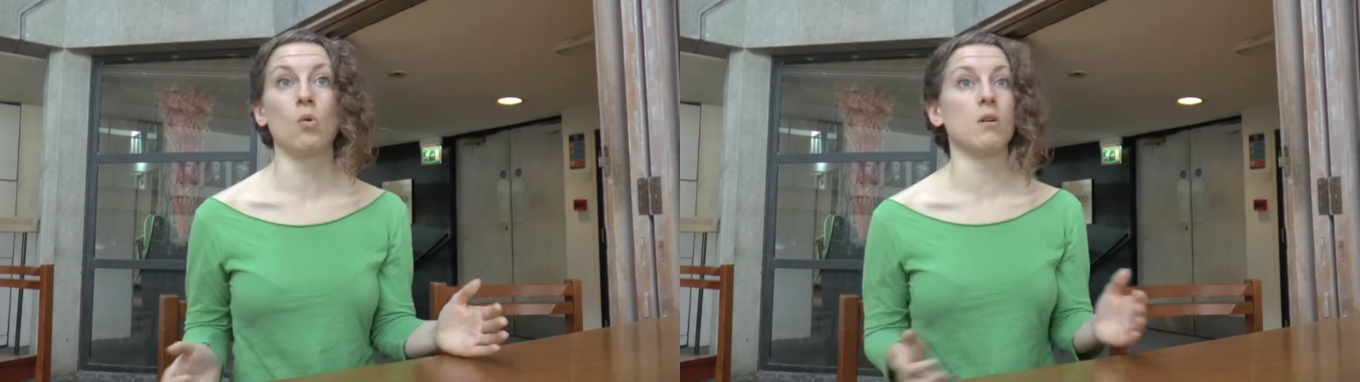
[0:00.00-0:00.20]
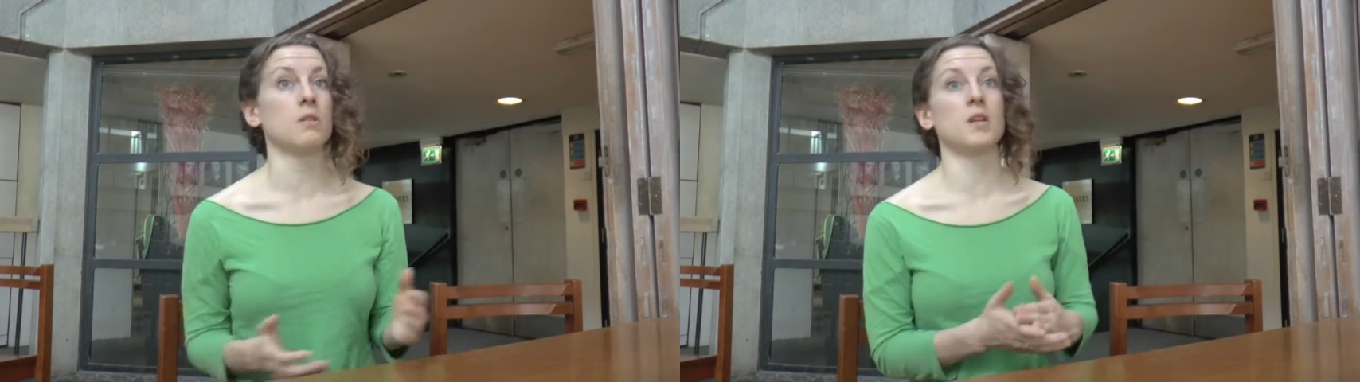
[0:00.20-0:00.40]

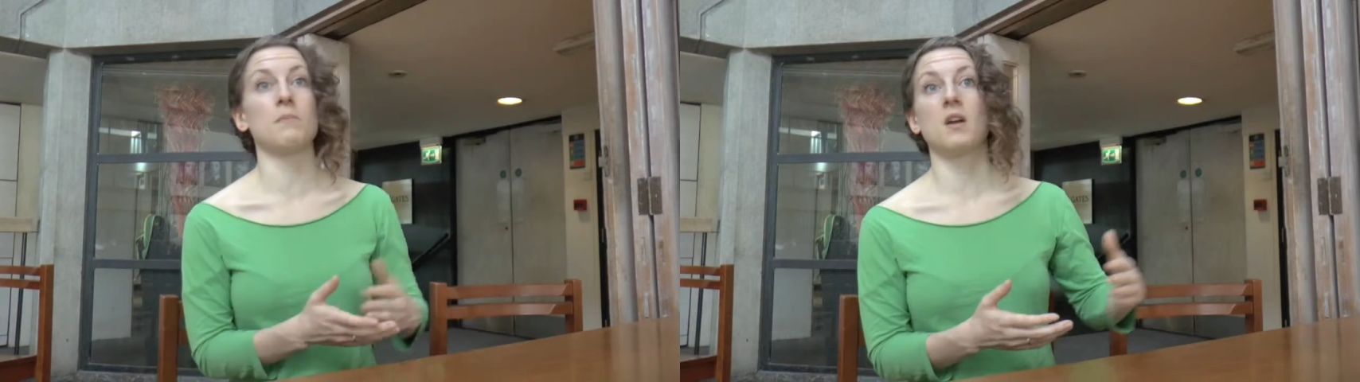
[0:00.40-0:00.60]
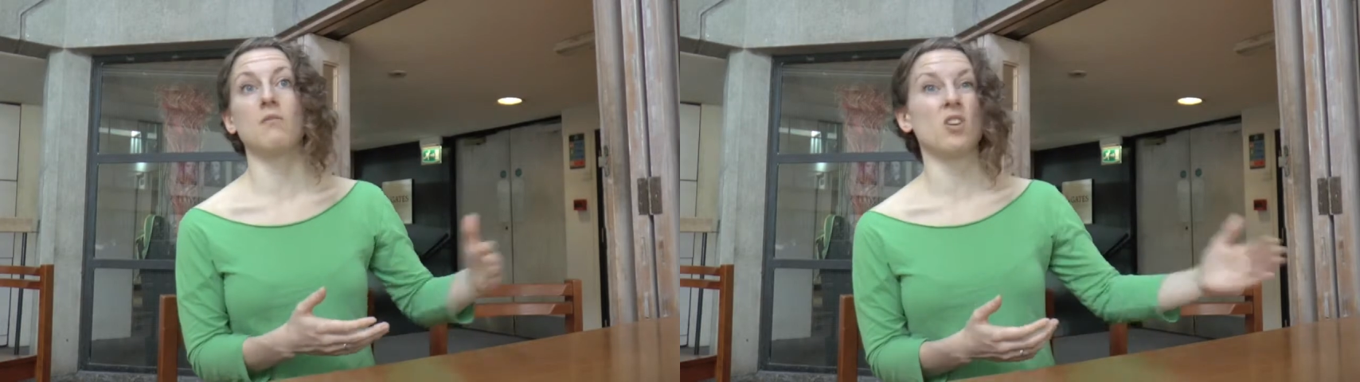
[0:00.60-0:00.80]
or
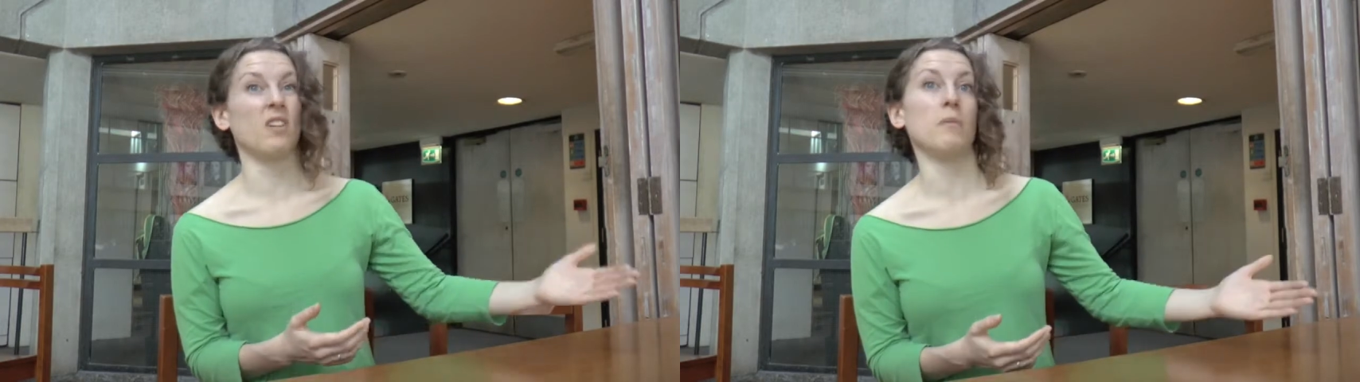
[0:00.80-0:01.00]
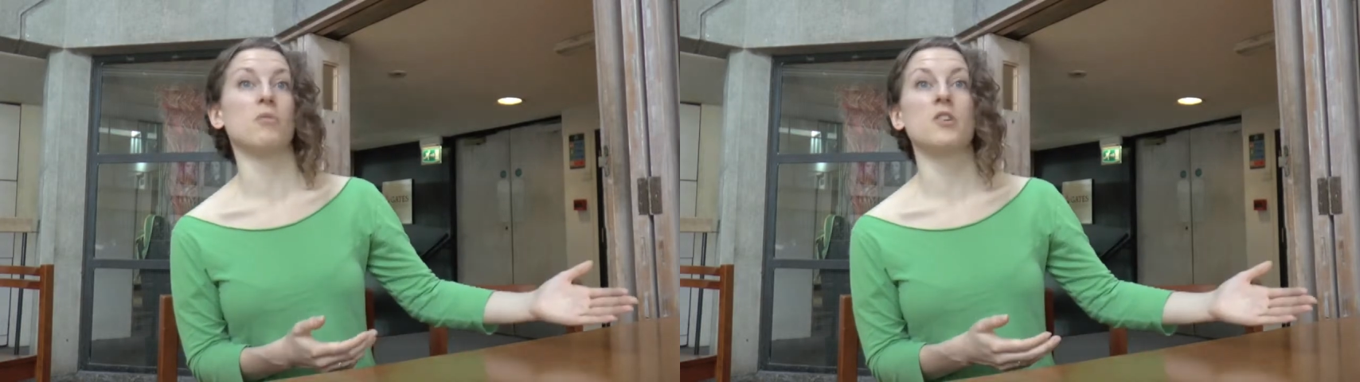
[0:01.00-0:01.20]
some kind of
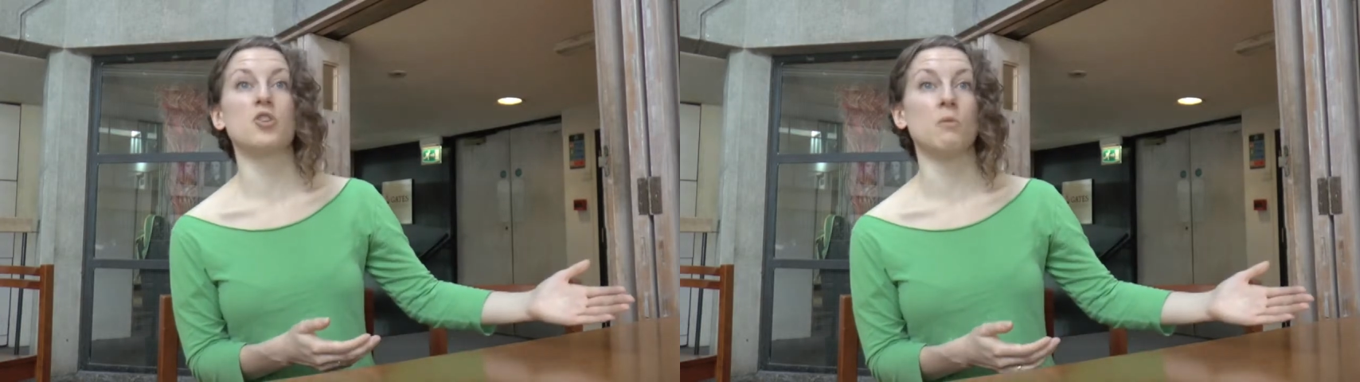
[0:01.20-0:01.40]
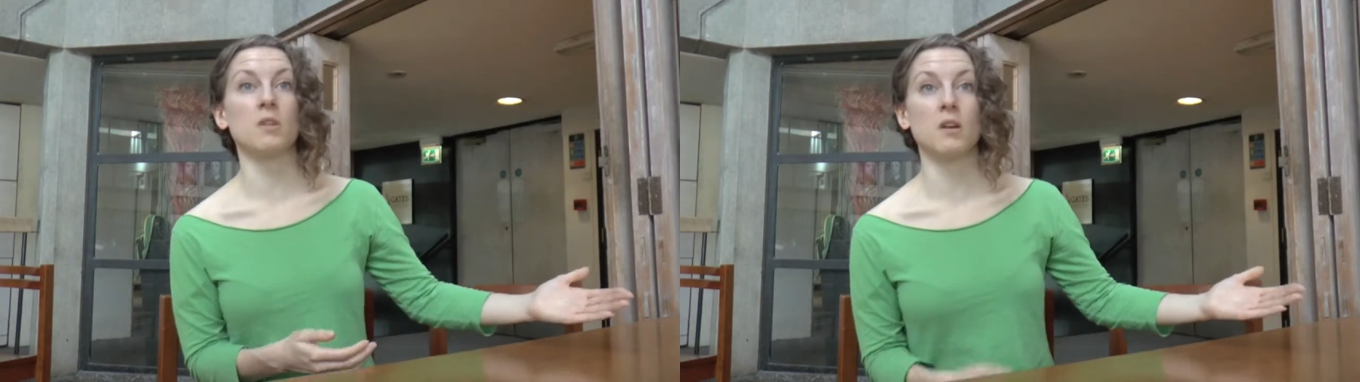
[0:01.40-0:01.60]

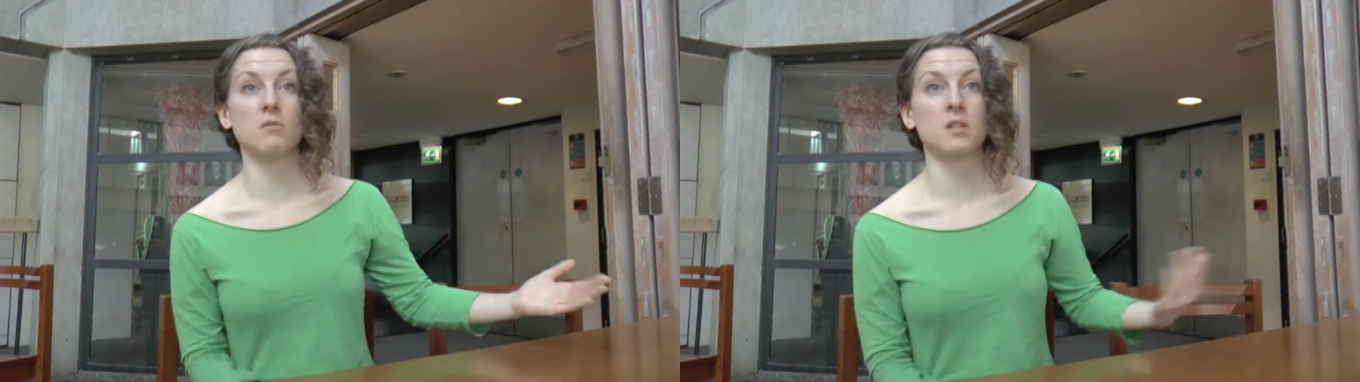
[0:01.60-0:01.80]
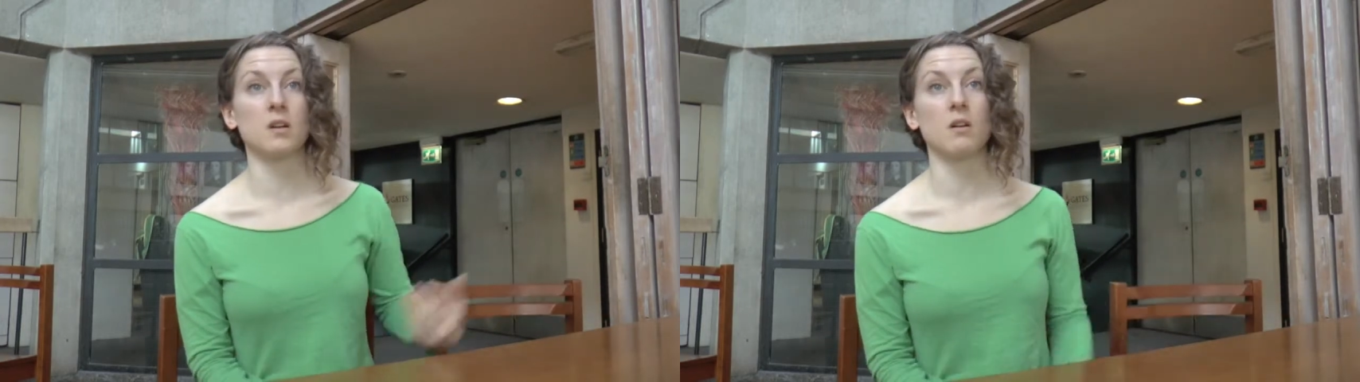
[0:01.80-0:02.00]
collaboration with an
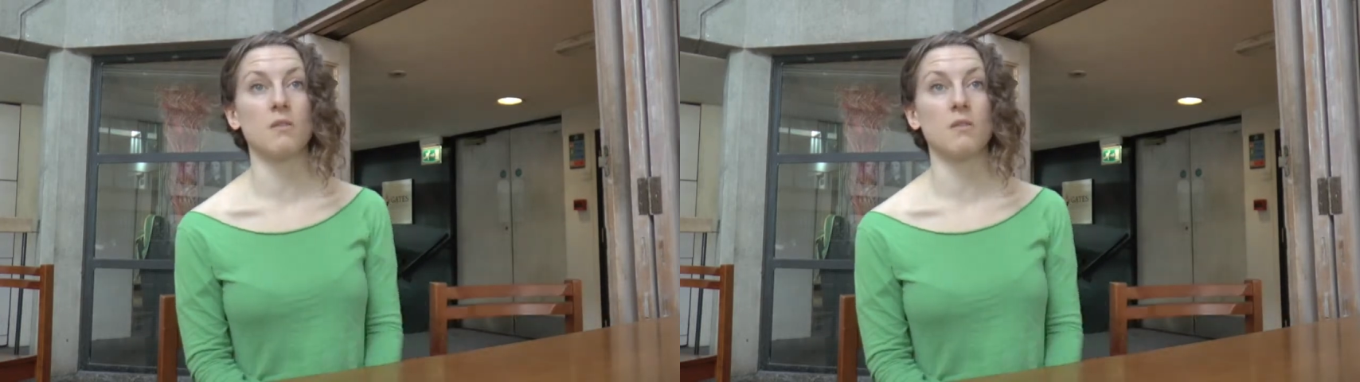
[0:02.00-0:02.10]
outside